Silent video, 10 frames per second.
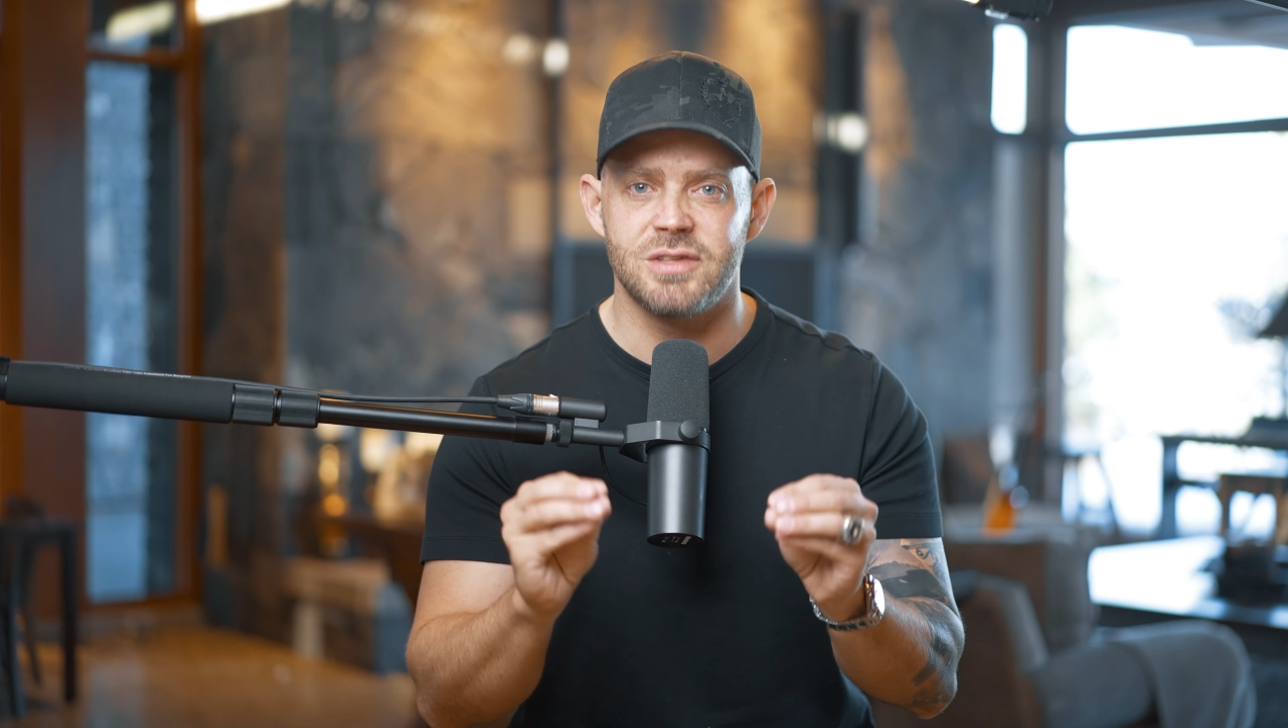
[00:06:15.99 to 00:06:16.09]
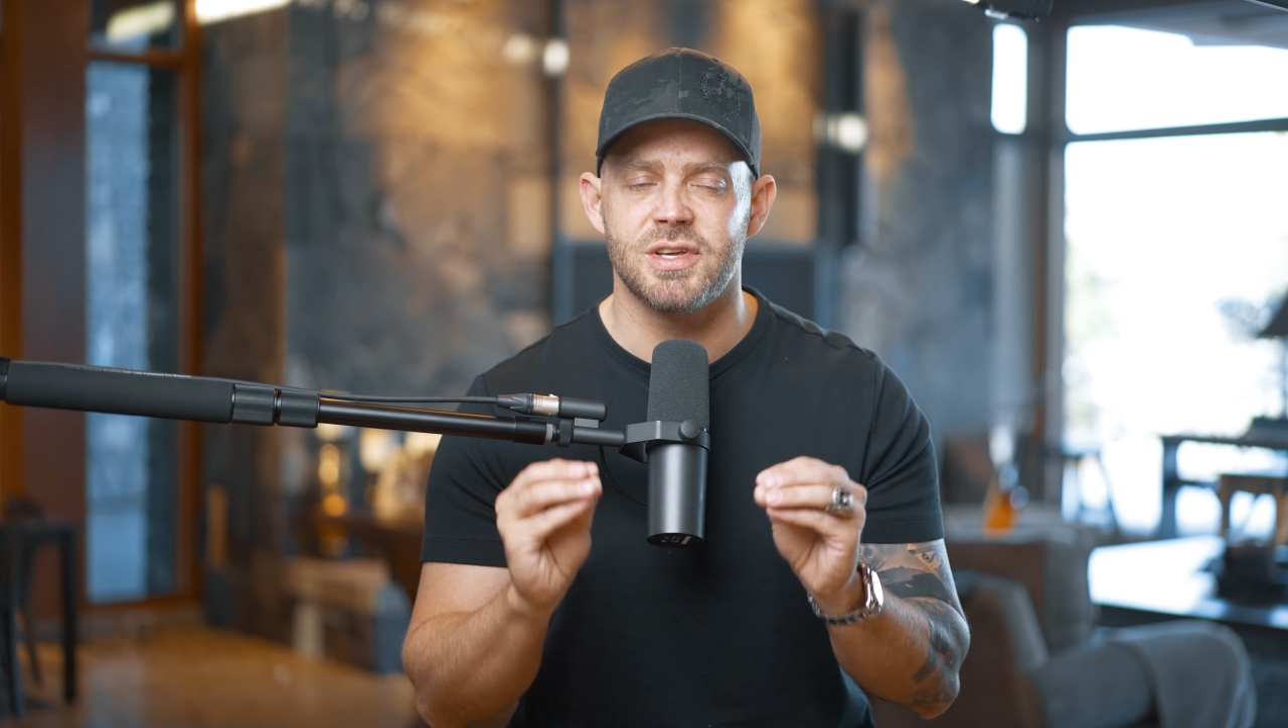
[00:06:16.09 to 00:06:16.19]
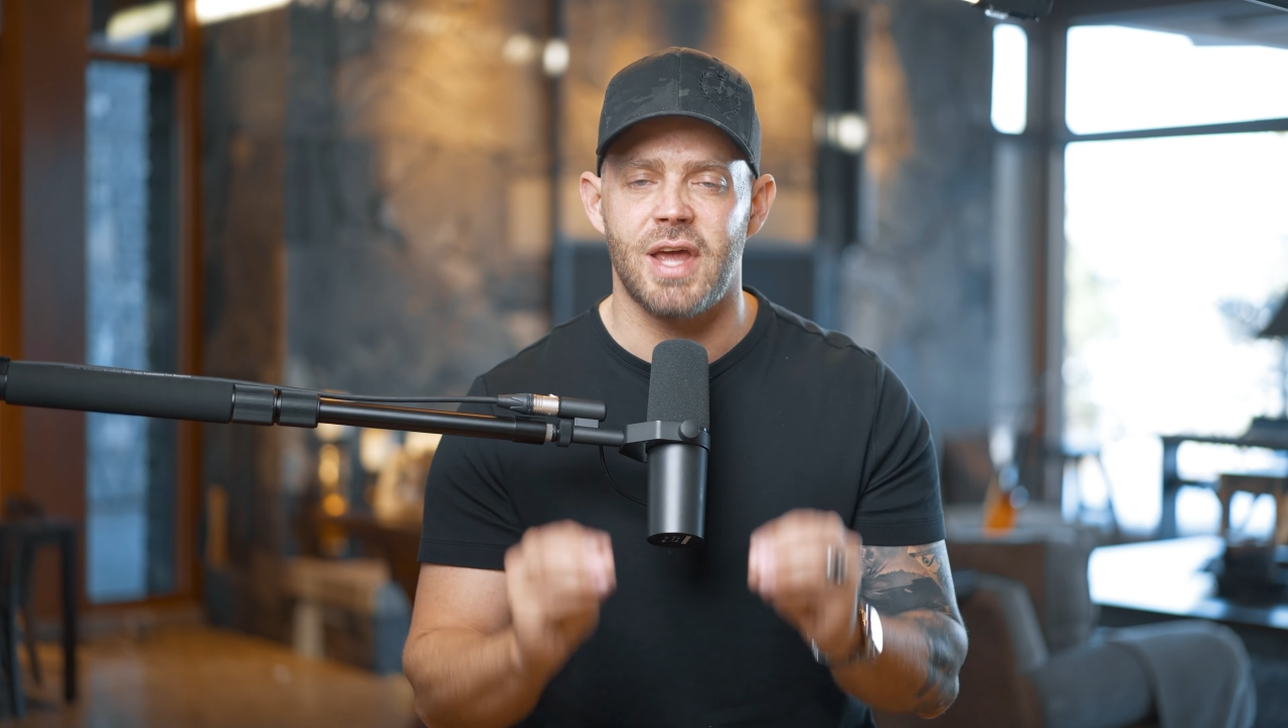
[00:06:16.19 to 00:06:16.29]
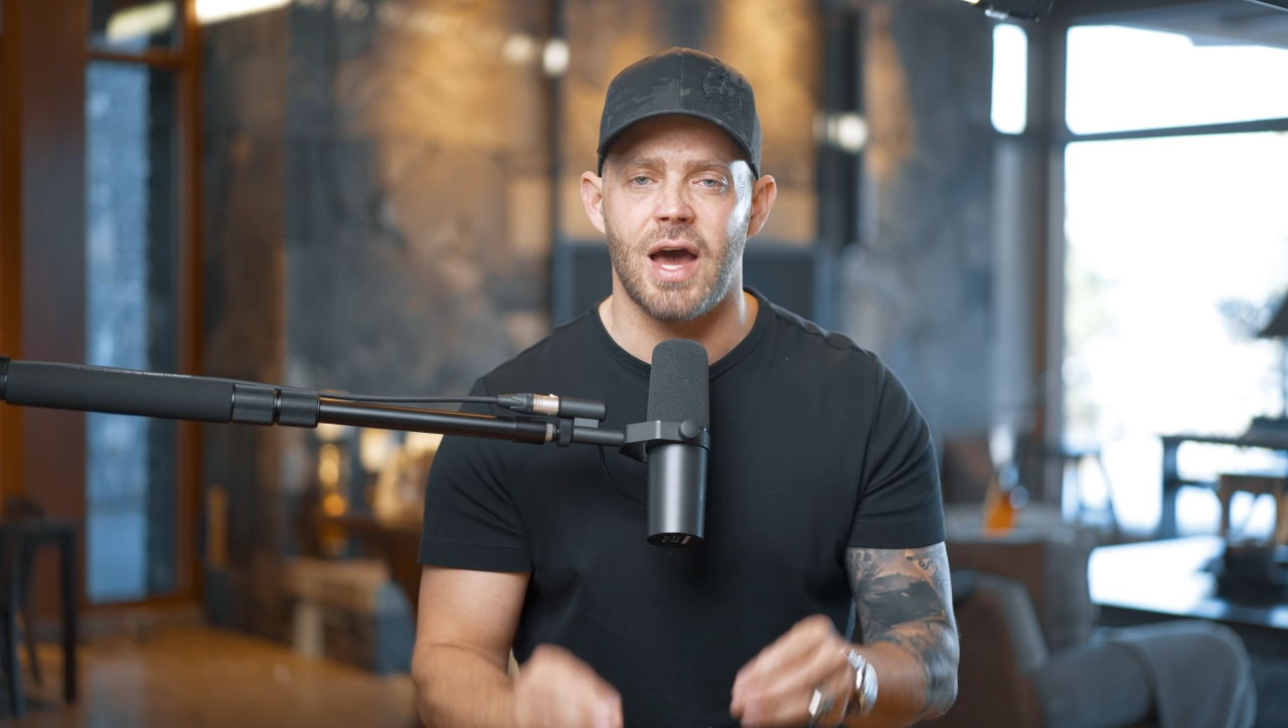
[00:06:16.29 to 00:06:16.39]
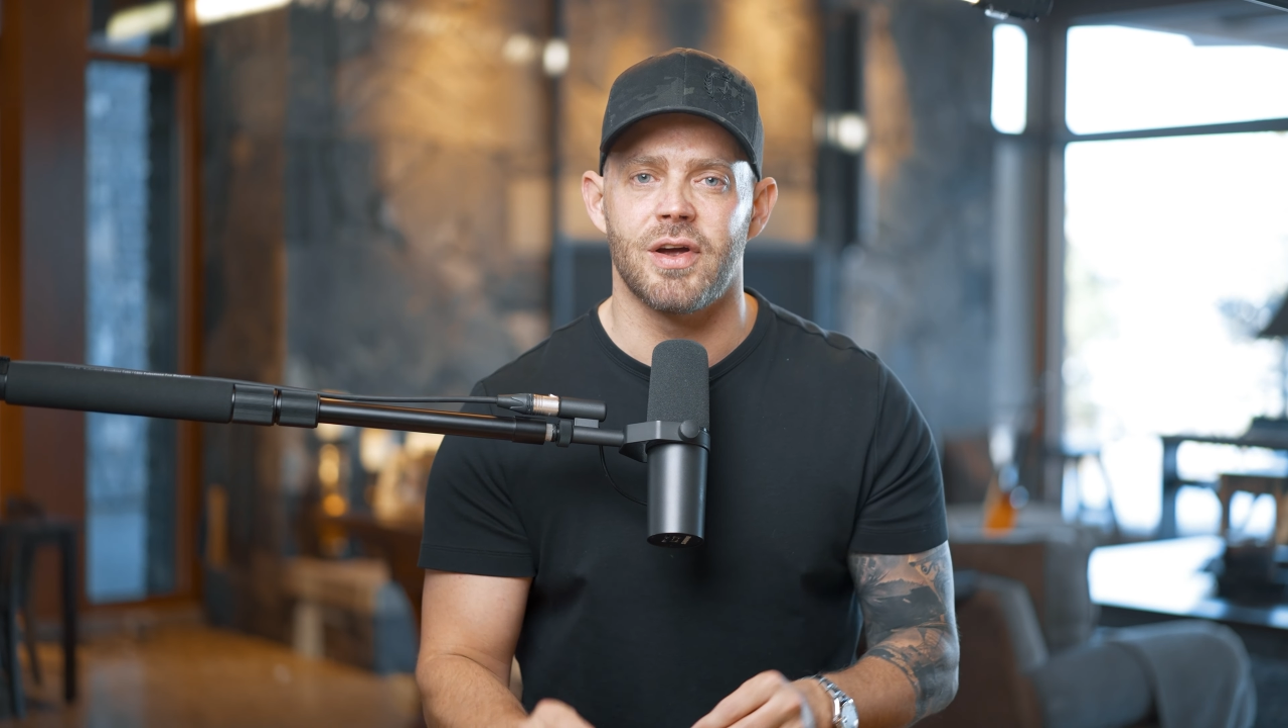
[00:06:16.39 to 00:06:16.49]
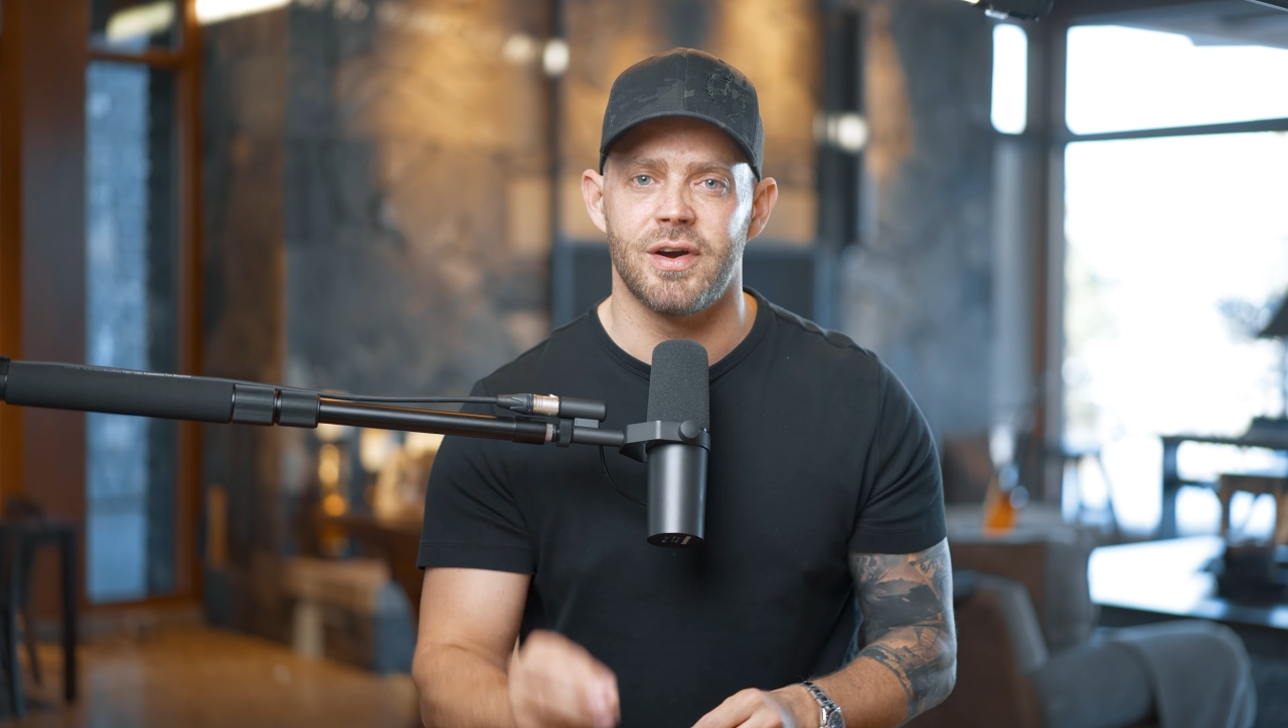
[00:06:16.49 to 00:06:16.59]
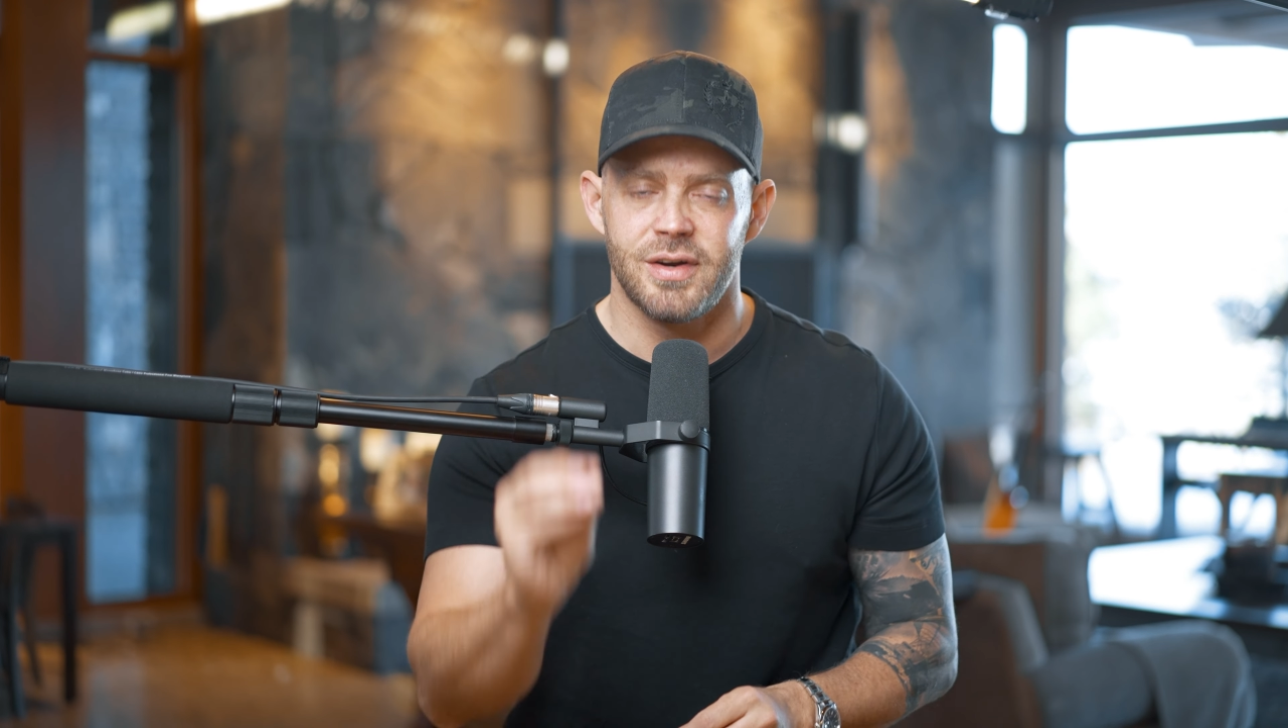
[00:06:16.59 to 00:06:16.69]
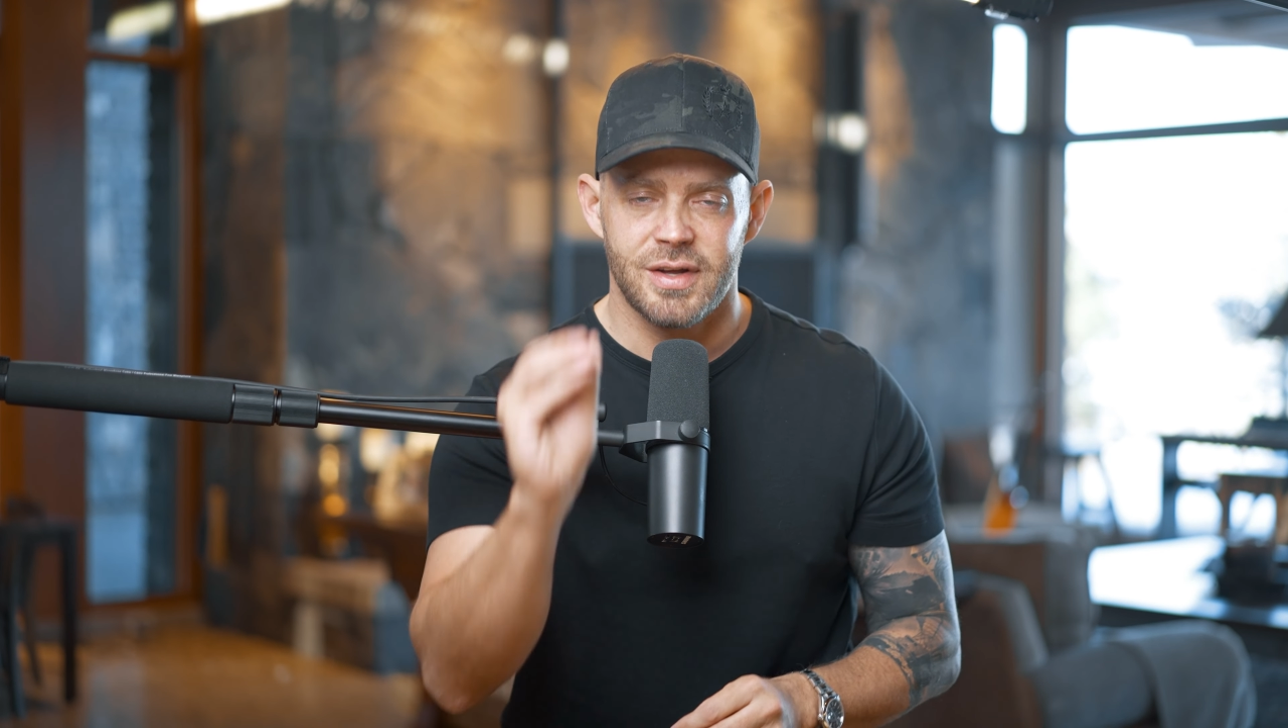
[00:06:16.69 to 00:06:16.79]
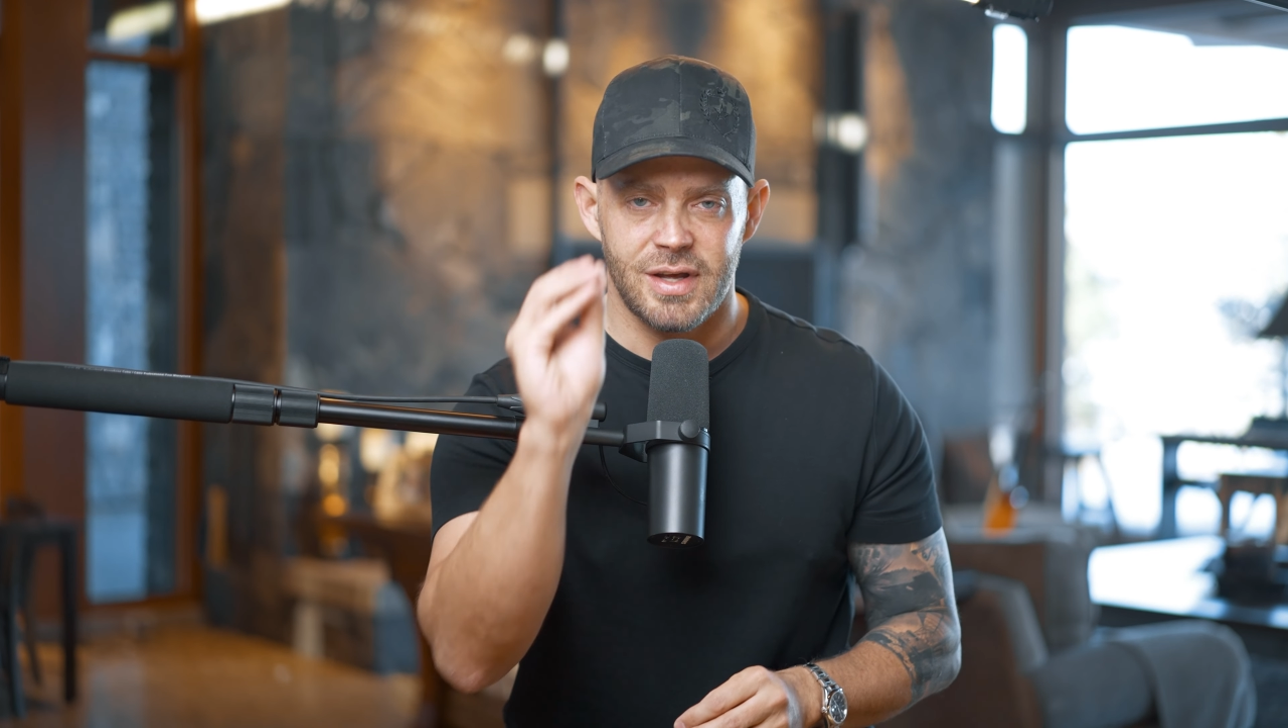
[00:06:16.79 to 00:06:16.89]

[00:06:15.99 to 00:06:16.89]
together